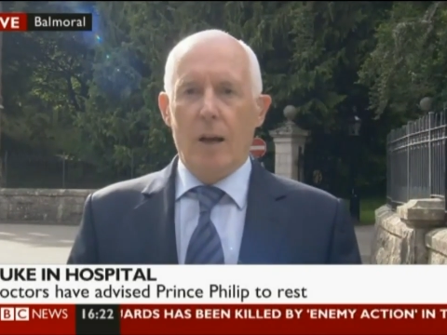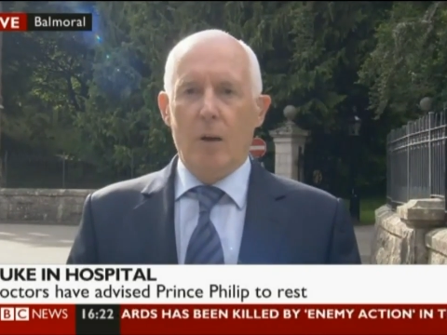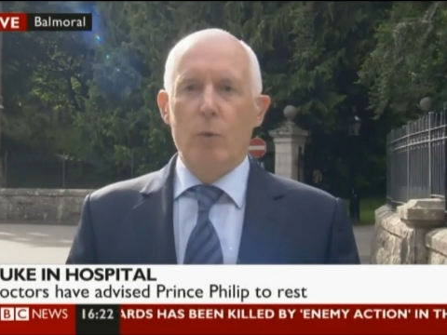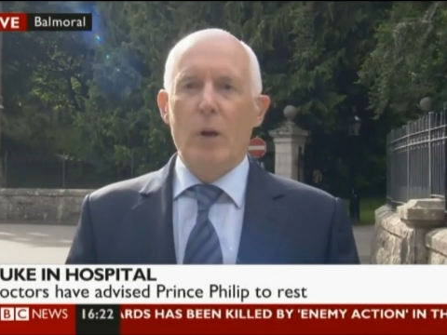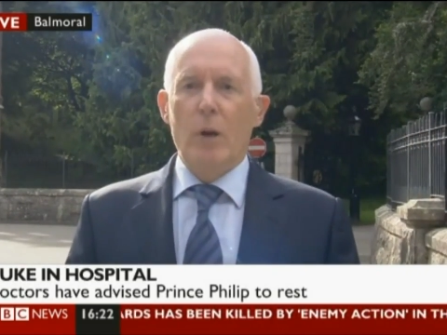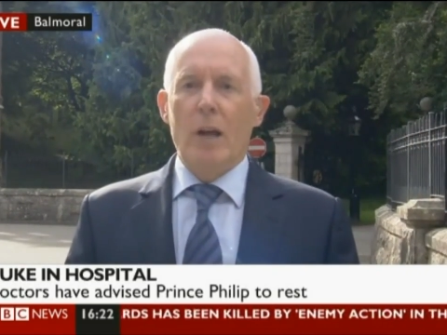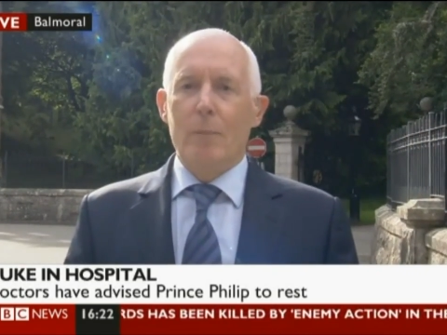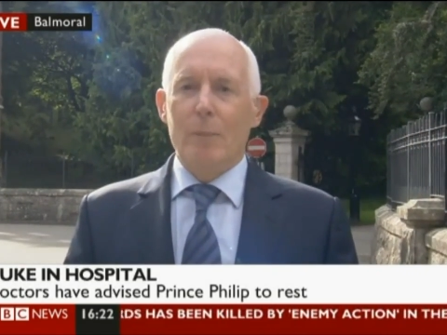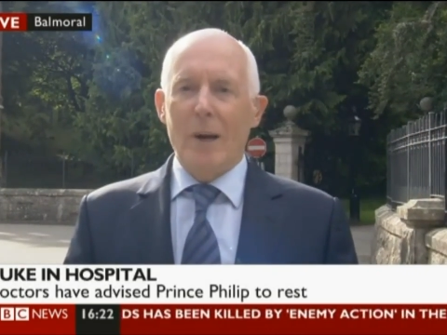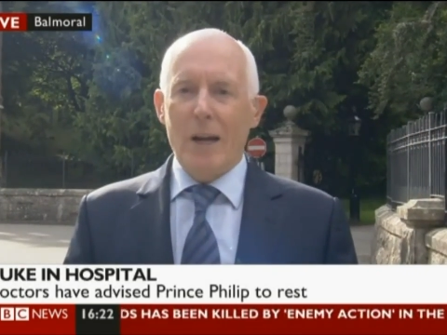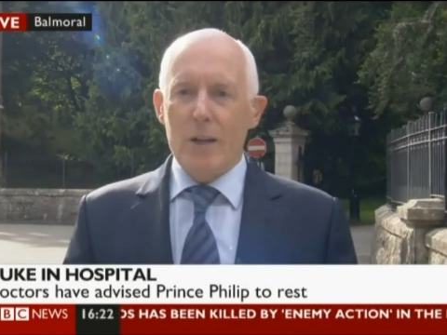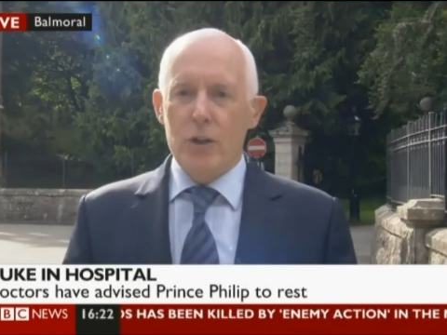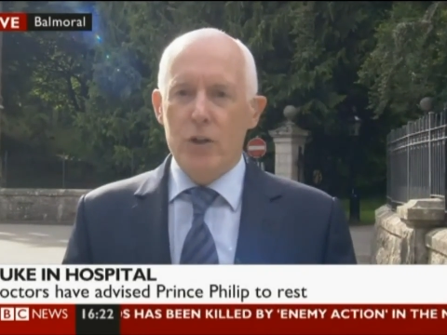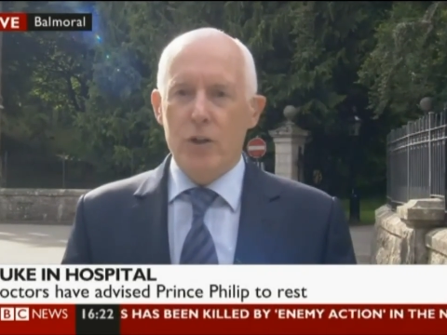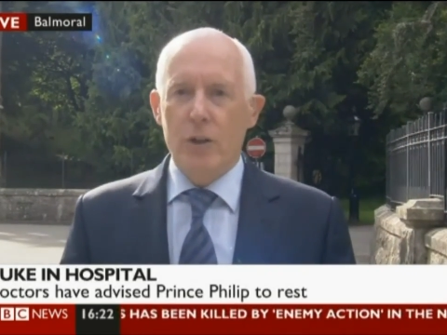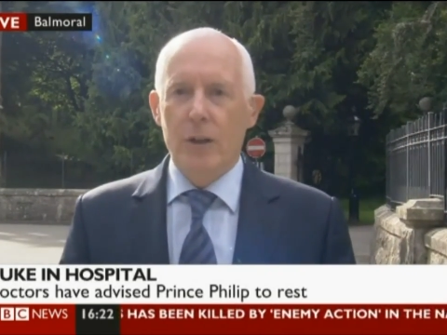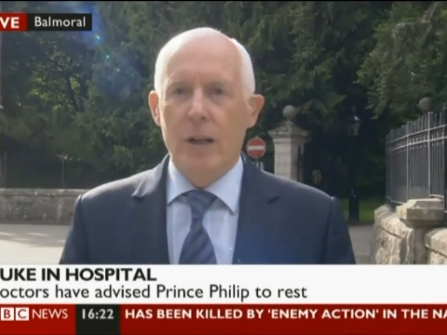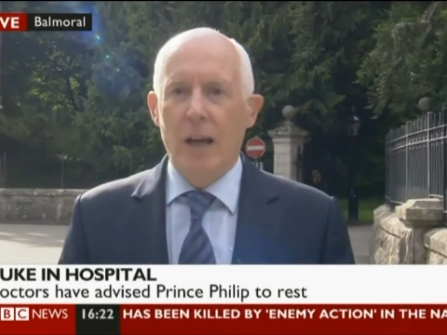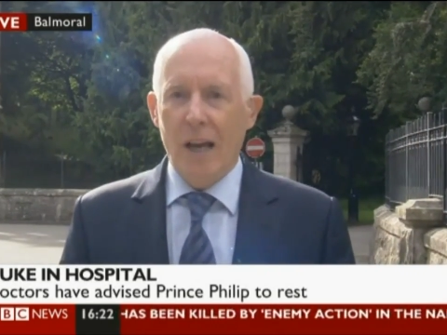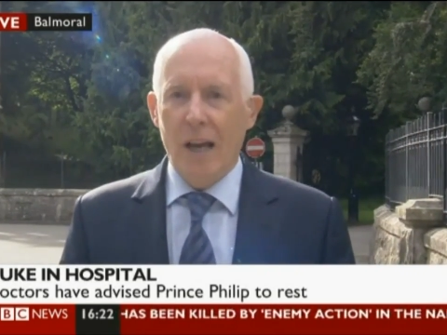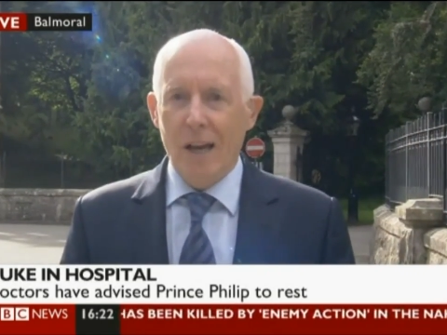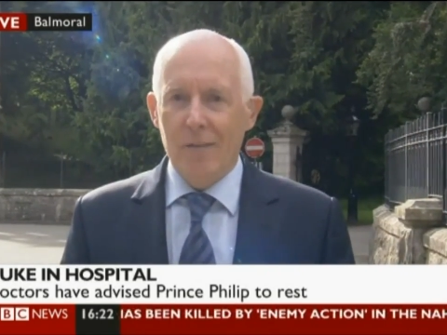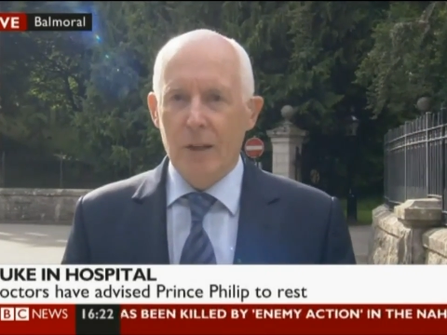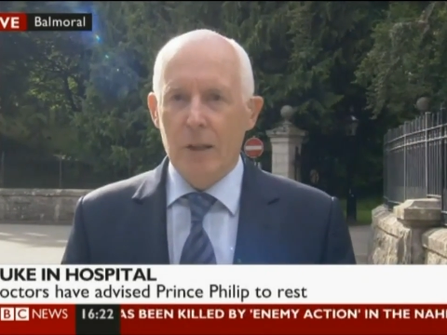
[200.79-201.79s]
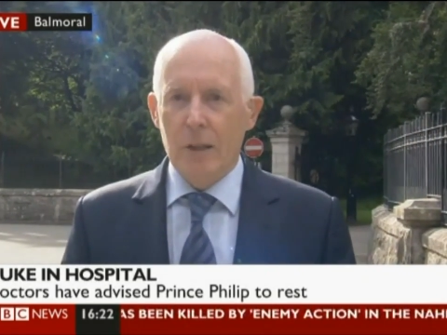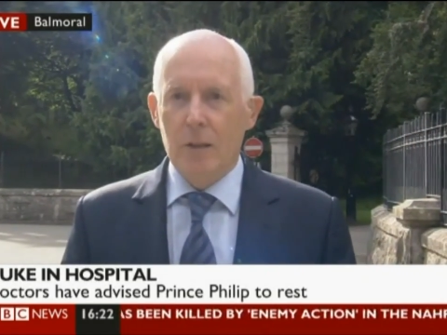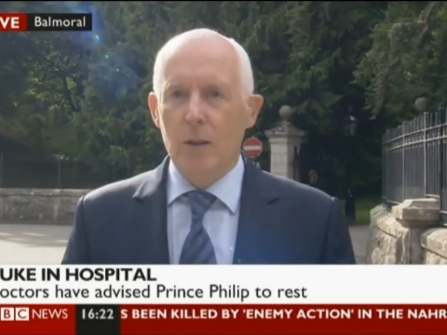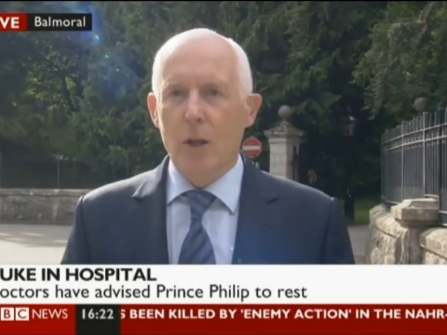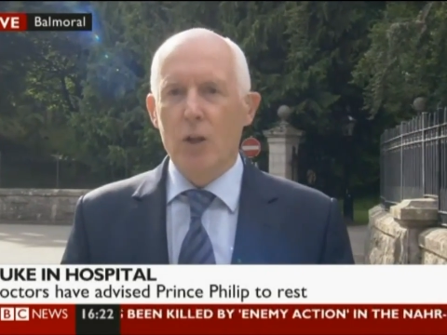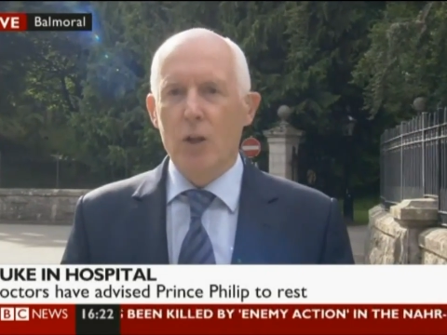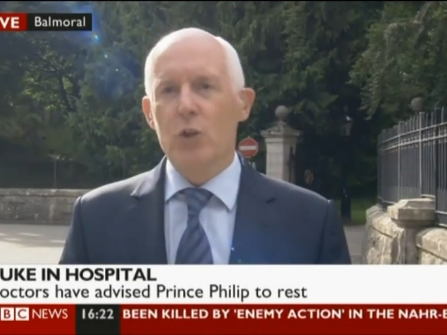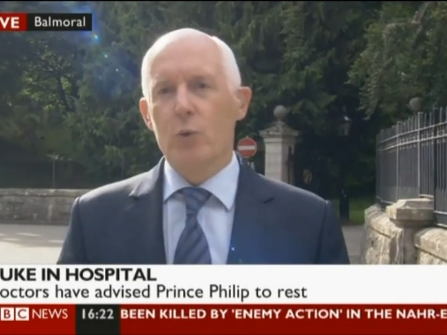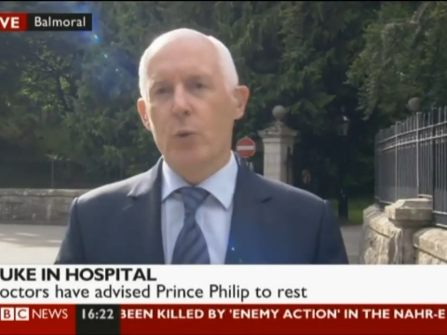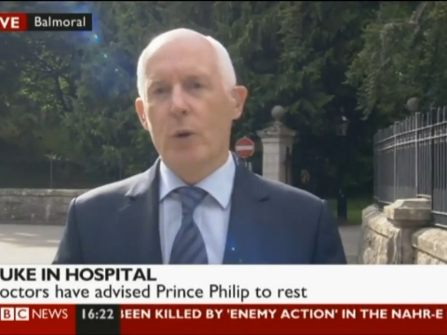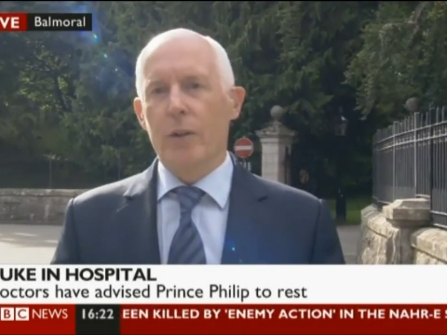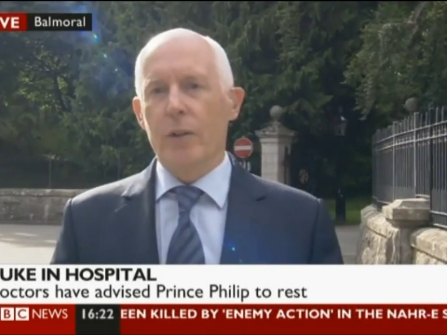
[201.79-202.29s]
We imagine having
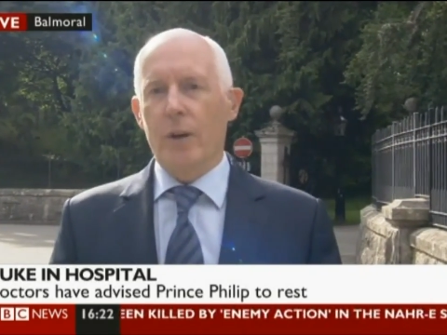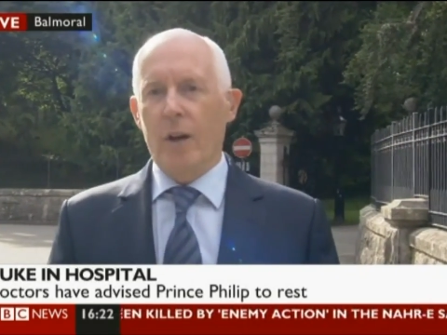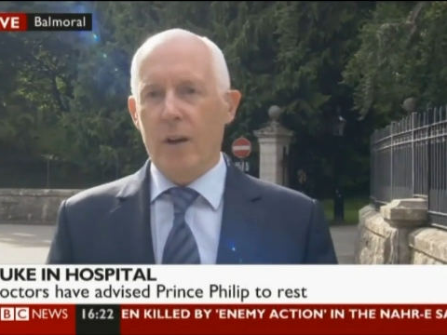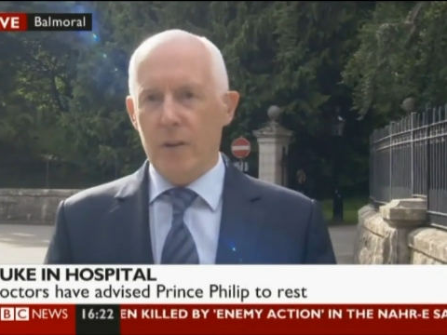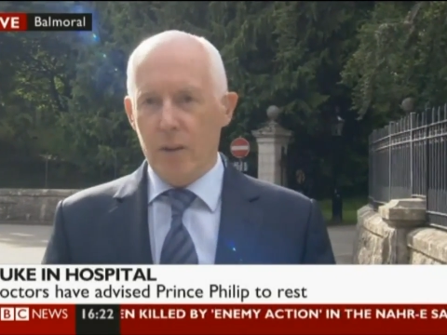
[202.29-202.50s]
lunch with